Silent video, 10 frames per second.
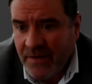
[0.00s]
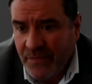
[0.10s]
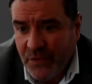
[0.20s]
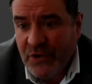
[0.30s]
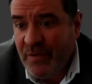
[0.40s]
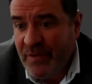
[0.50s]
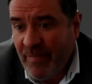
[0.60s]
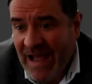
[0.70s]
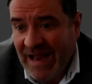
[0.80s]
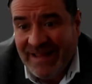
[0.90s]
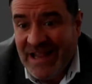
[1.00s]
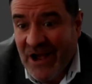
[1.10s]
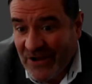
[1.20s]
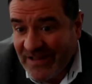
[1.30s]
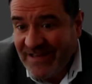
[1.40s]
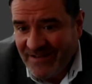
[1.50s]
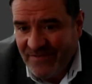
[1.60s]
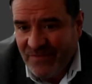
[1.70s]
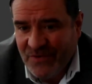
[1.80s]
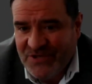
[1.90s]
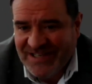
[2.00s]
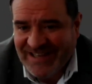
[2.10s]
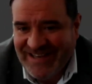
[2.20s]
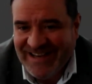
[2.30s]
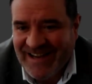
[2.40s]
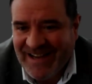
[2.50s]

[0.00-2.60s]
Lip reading: The good, the bad, and the ugly, unfortunately.